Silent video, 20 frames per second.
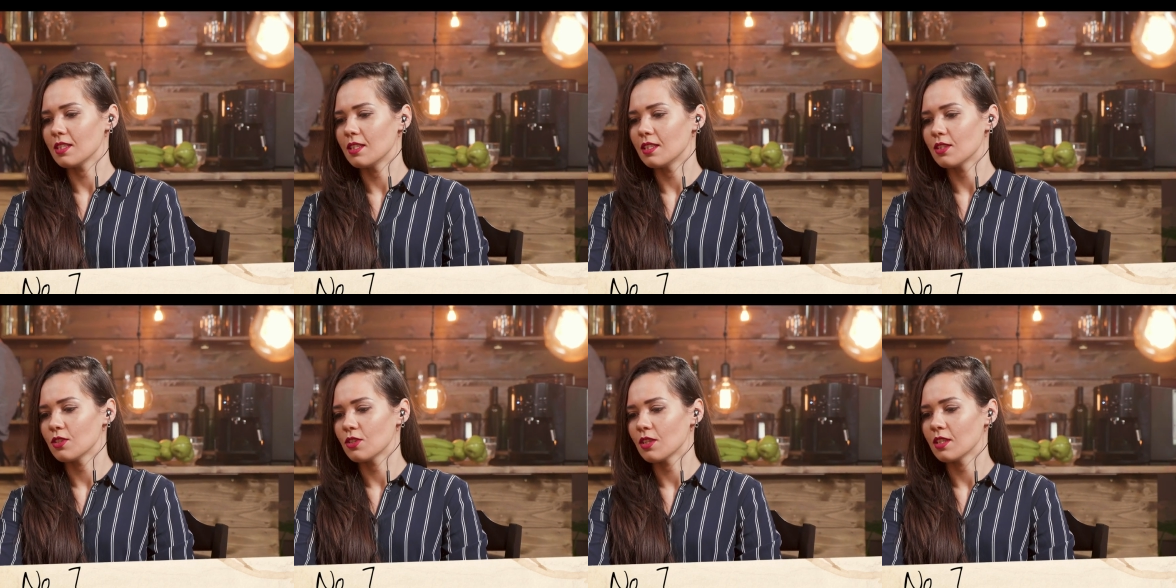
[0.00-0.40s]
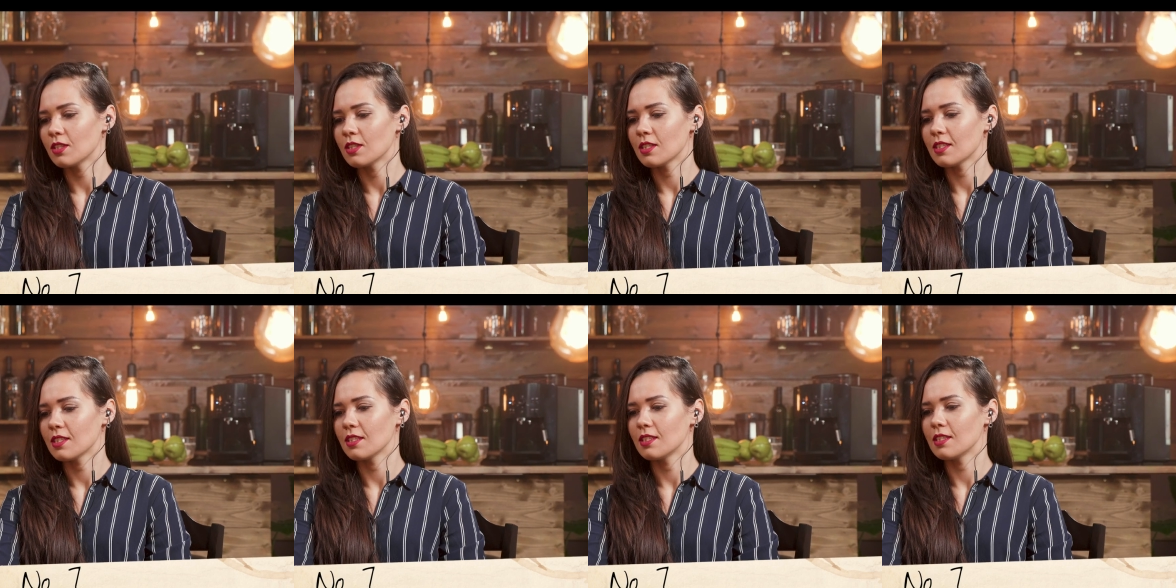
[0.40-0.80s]
a
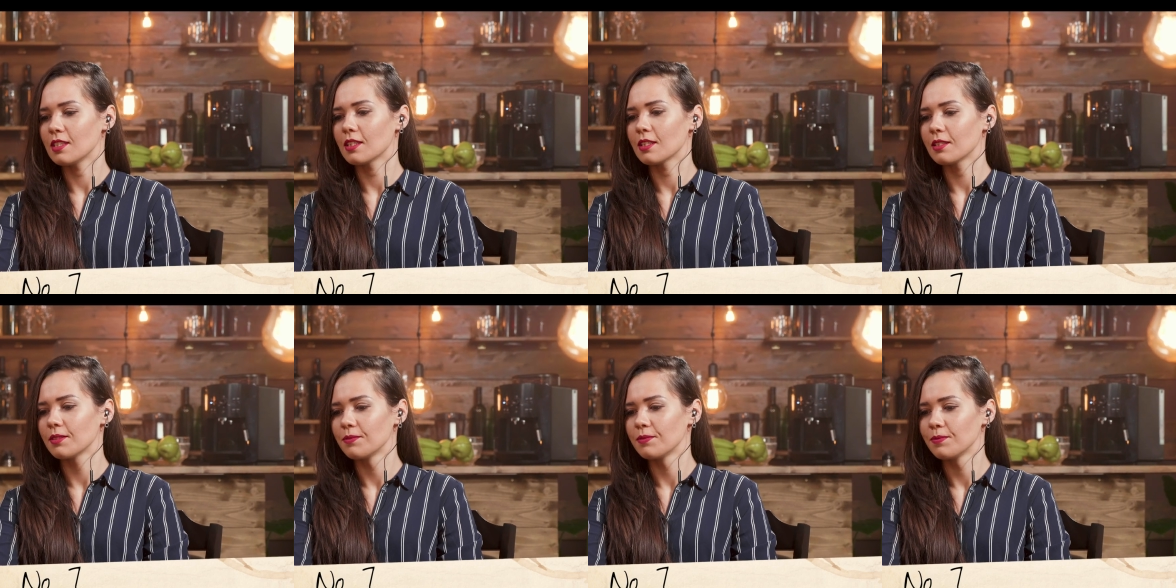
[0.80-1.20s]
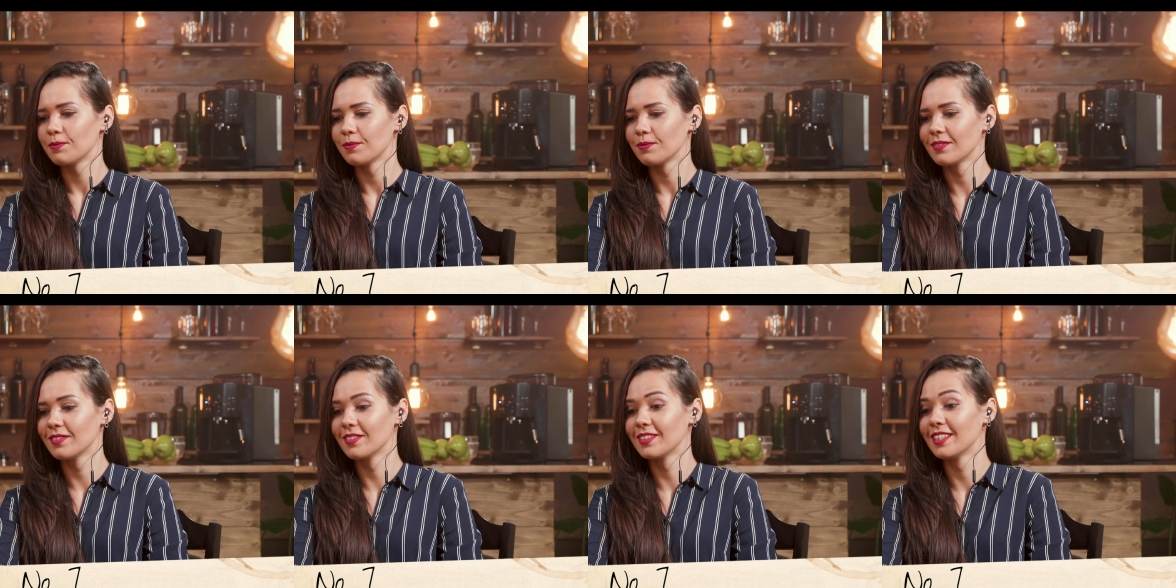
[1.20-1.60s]
mix of Chinese
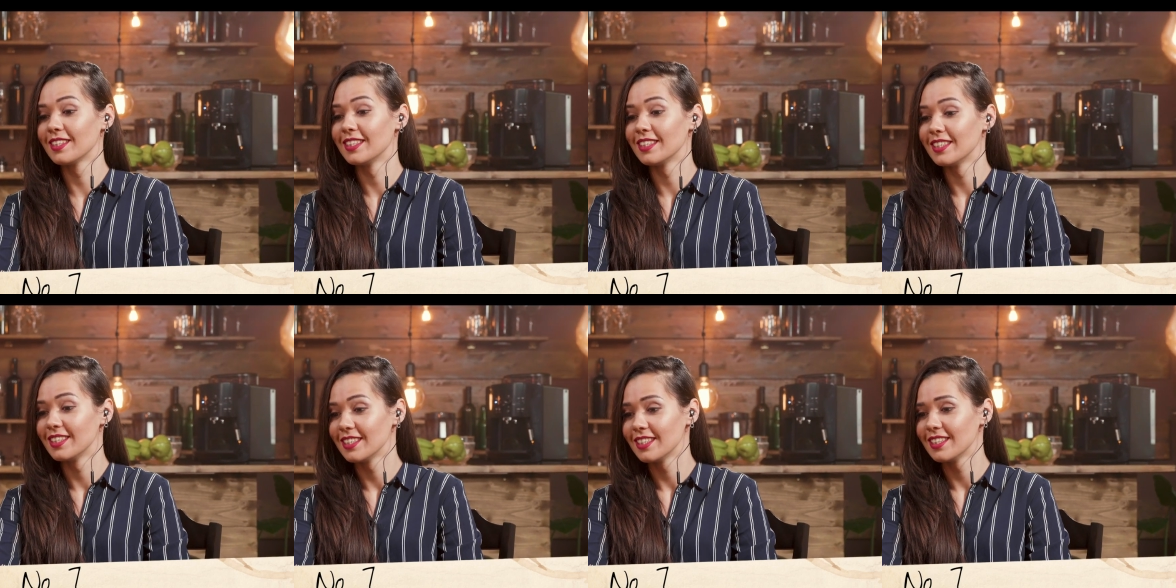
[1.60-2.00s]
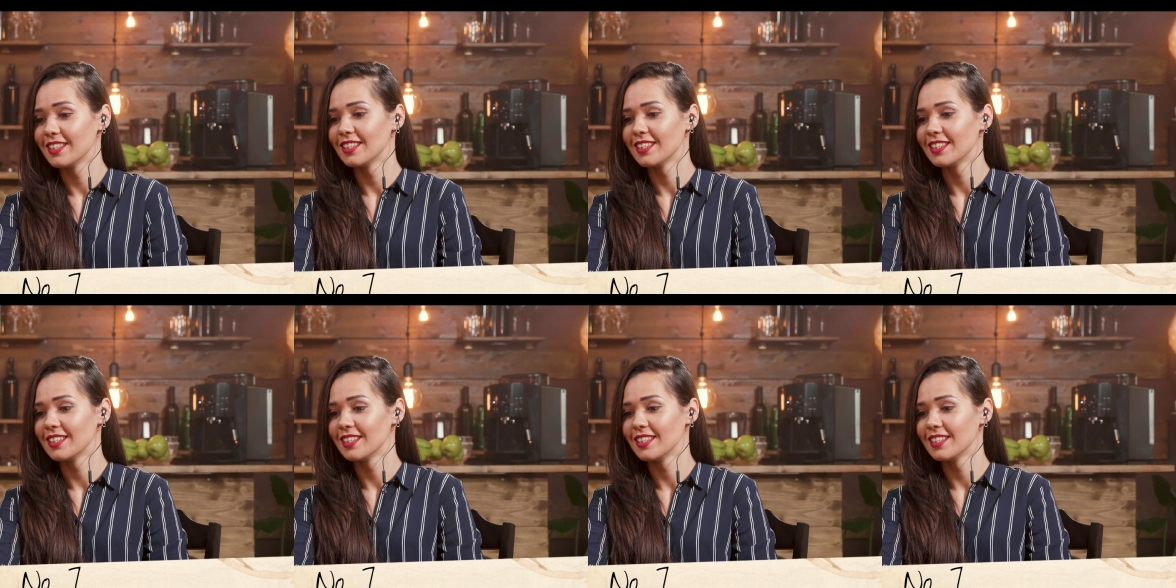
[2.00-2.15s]
and English.